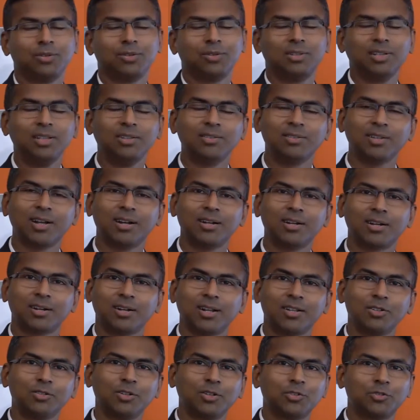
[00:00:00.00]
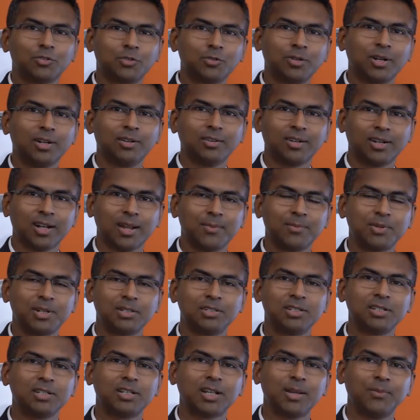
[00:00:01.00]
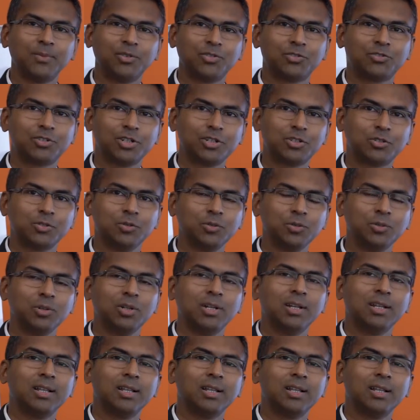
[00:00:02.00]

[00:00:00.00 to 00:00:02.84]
these undergraduate students that I am teaching chemistry to,